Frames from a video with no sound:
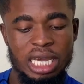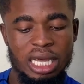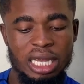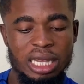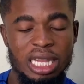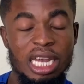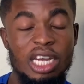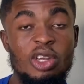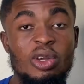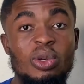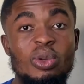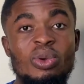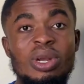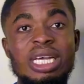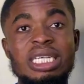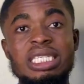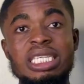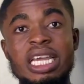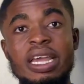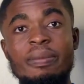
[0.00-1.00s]
Then you do the
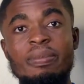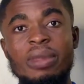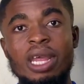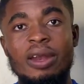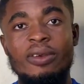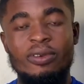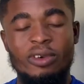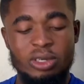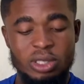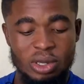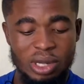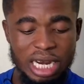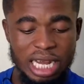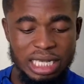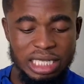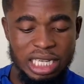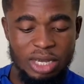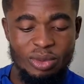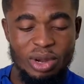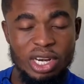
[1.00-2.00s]
same thing for, so let's
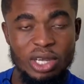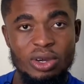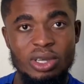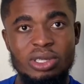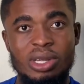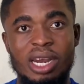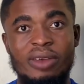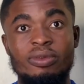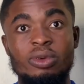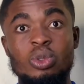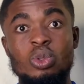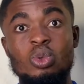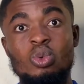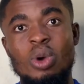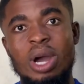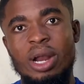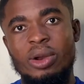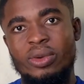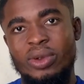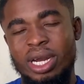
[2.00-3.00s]
say when you go to level
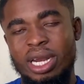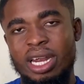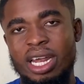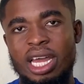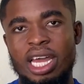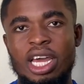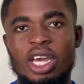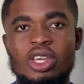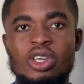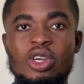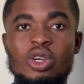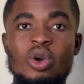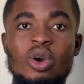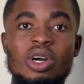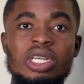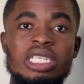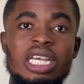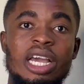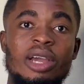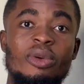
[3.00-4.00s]
200, you
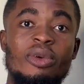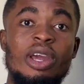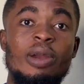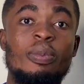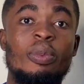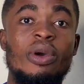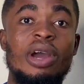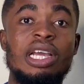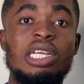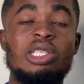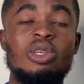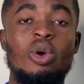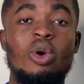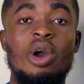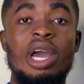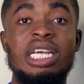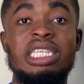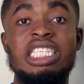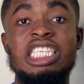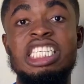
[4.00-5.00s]
got a grade point or
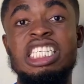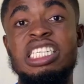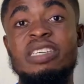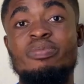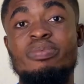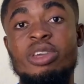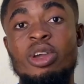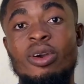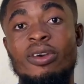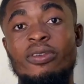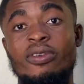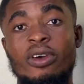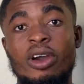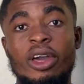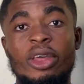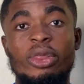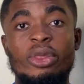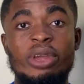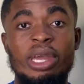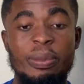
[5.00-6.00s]
a CGPA of
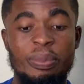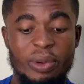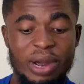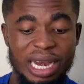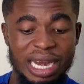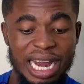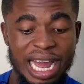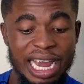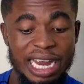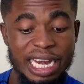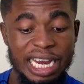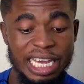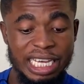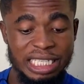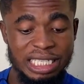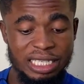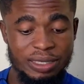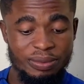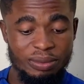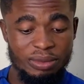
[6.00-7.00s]

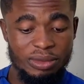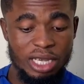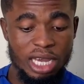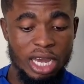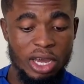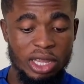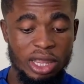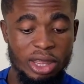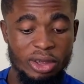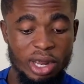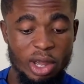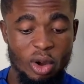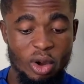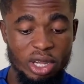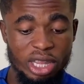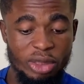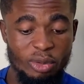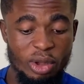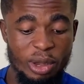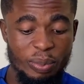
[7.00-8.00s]

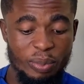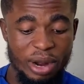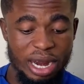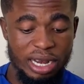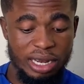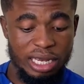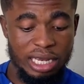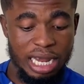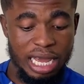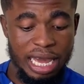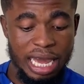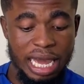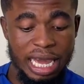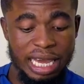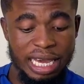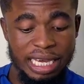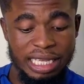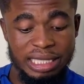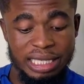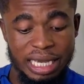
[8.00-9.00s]

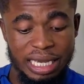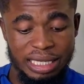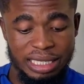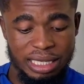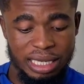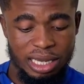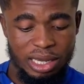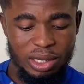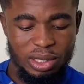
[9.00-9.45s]
3.88.